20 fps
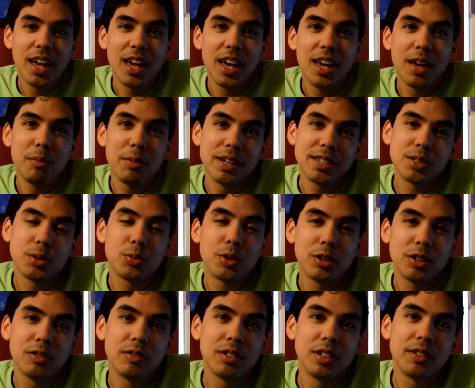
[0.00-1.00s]
It makes a world
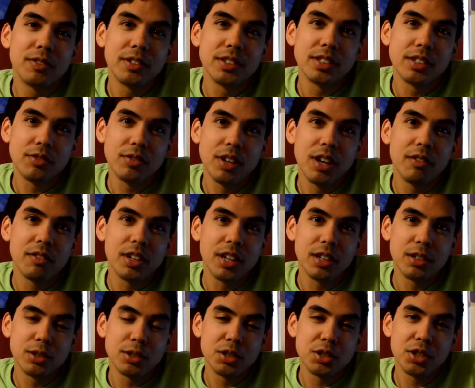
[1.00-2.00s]
of a difference if you have an
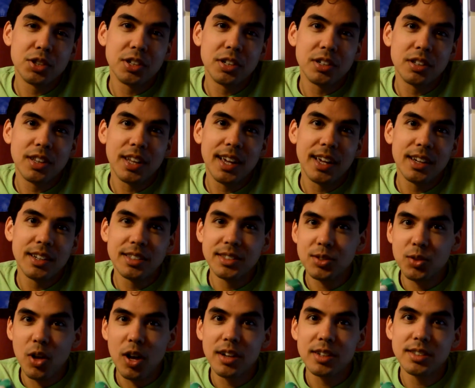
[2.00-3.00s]
undershirt that is
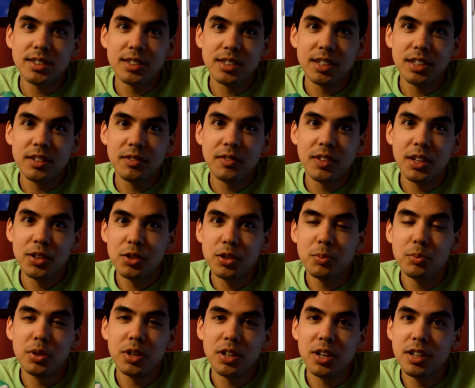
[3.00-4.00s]
long sleeve that you can
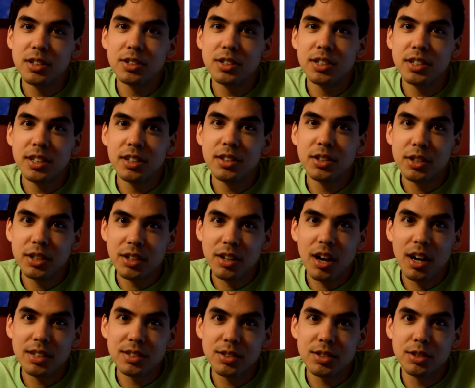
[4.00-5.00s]
put underneath your
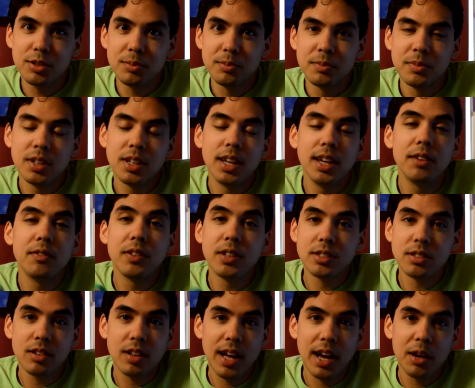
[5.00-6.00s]
costume. If it's
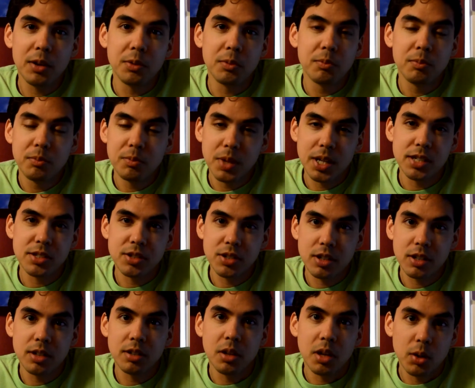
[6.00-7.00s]
allowed, make
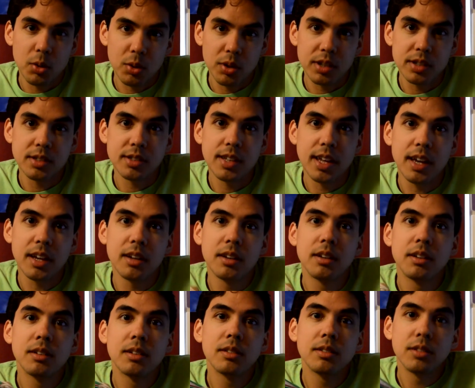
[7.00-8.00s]
sure, of course, that
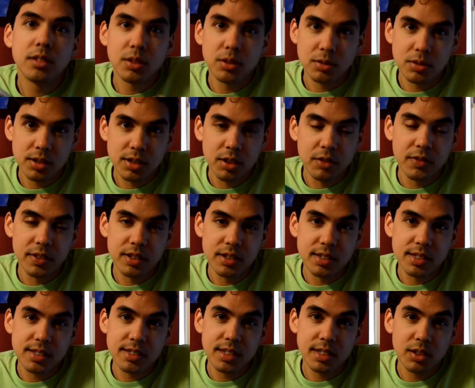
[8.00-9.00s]
you still fit the
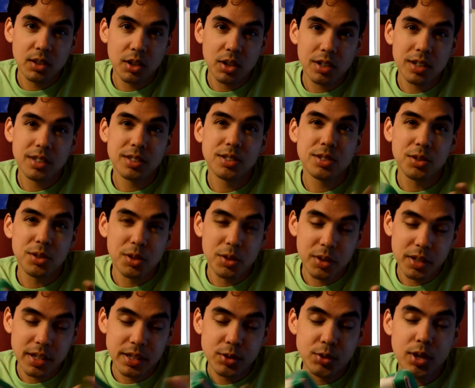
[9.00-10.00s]
Disney look so you don't
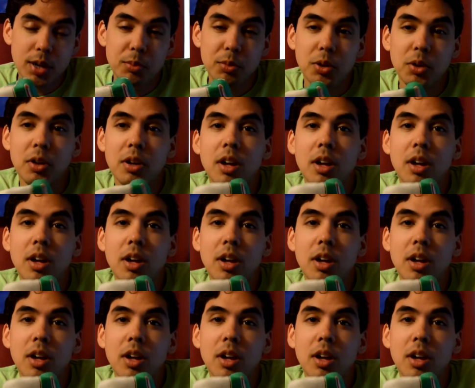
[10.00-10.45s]
get in trouble.